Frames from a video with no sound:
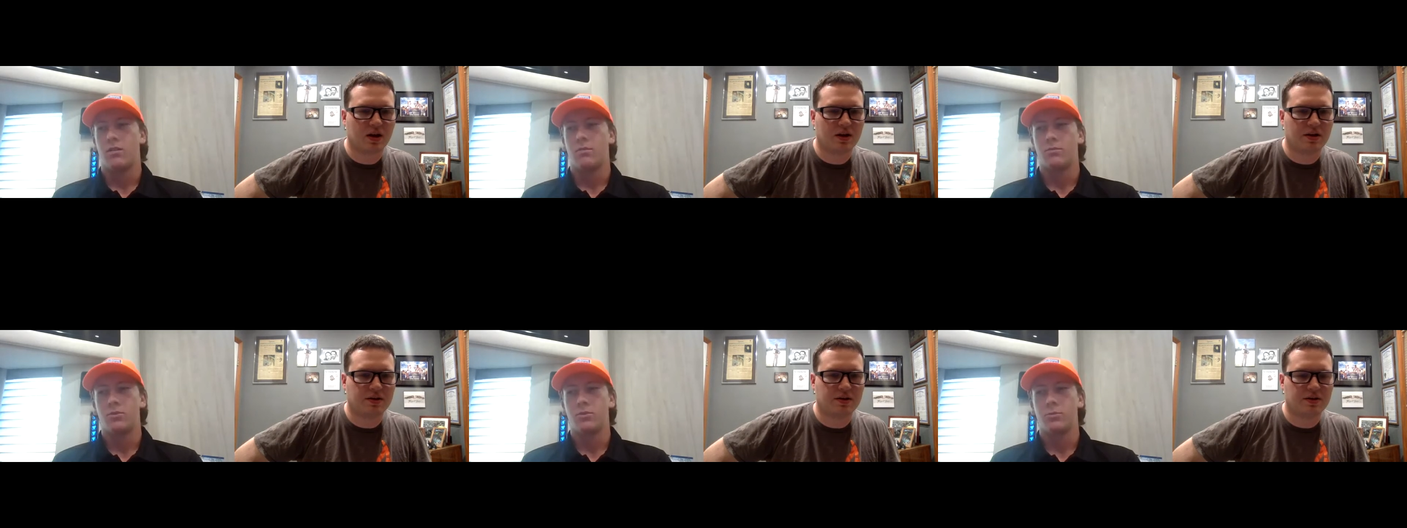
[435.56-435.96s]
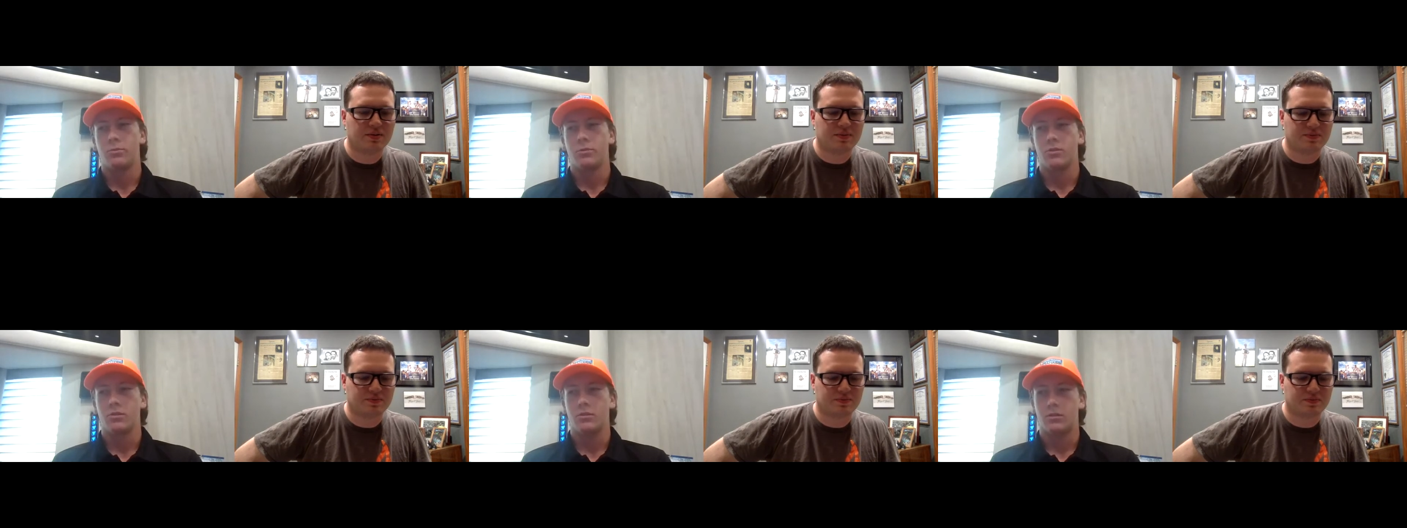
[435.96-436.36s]
Speaker 1: I'm
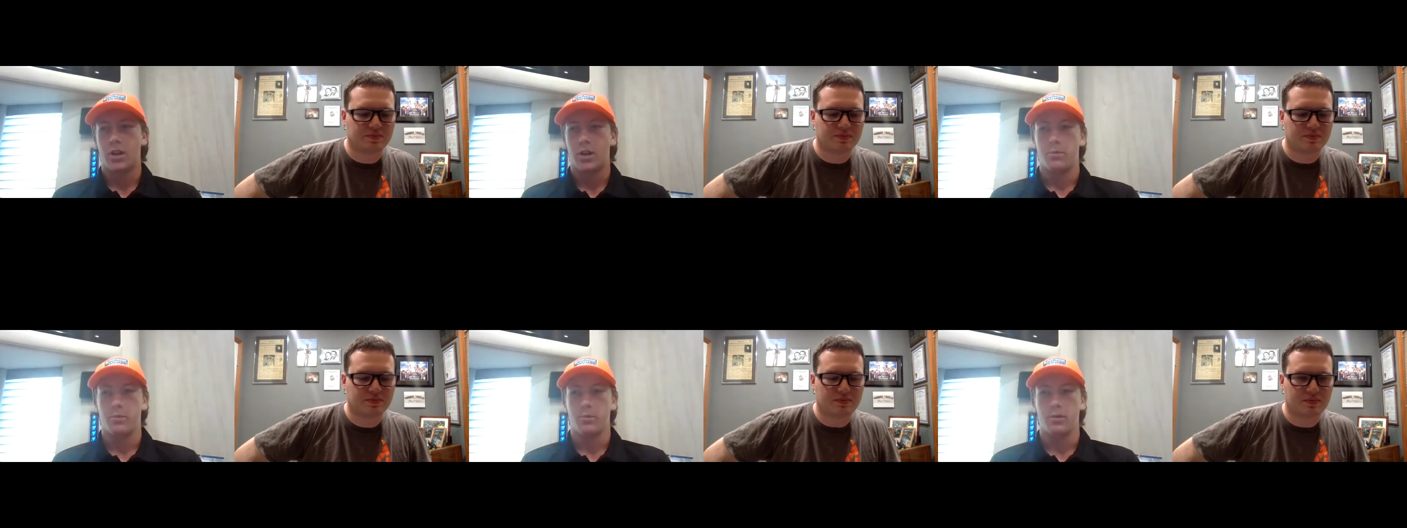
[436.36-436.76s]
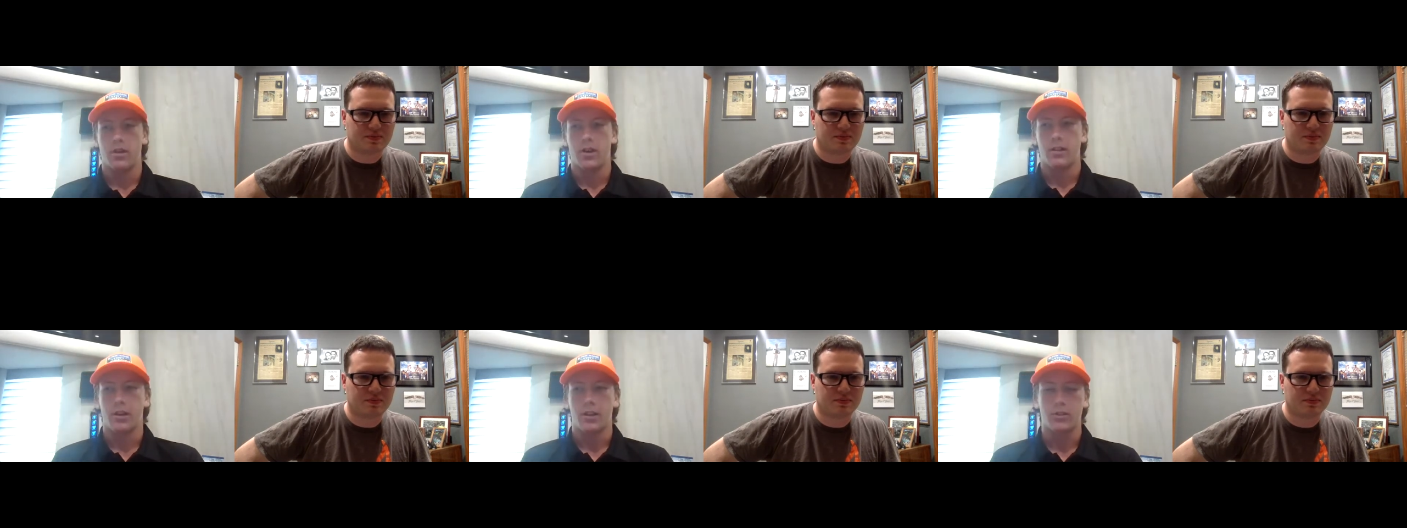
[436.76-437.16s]
super happy with
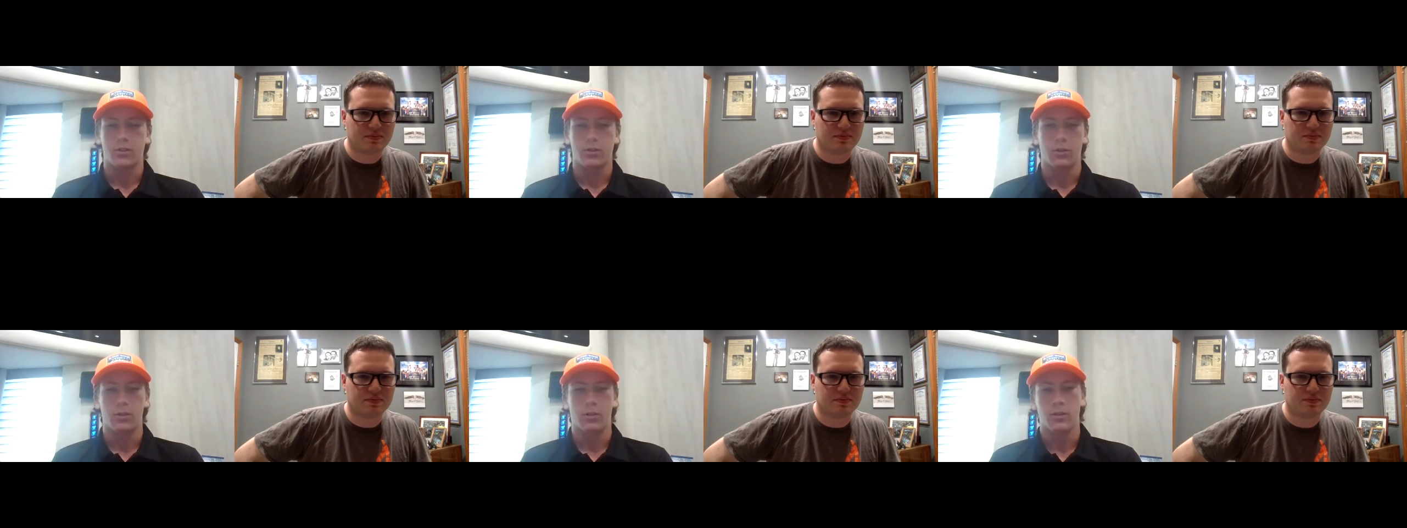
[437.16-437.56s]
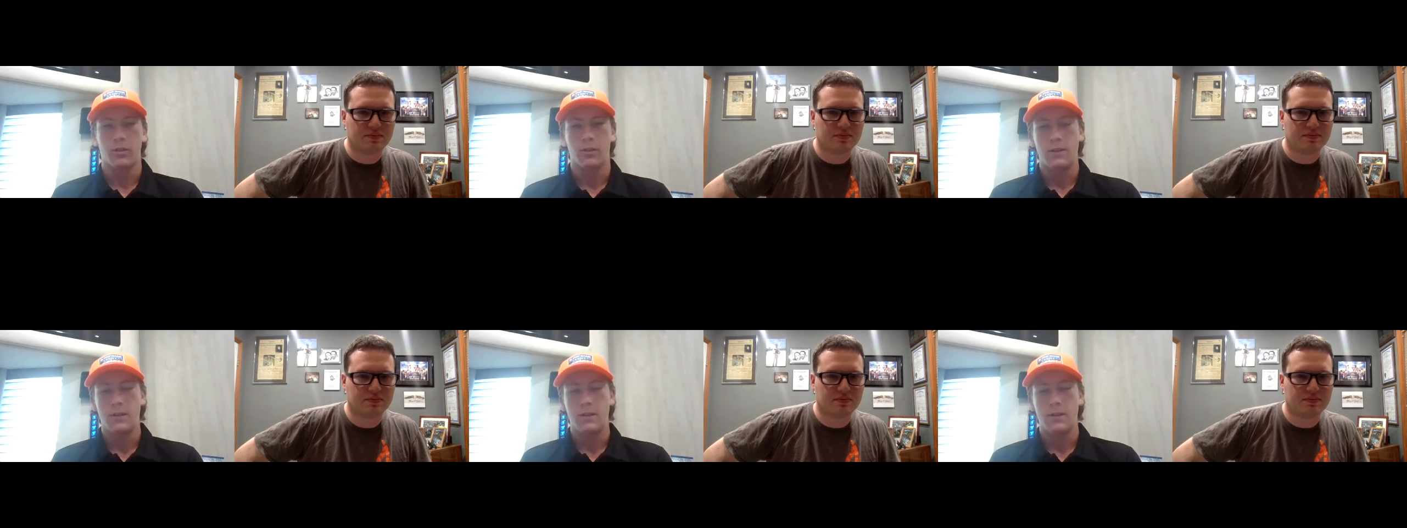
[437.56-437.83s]
how that's going.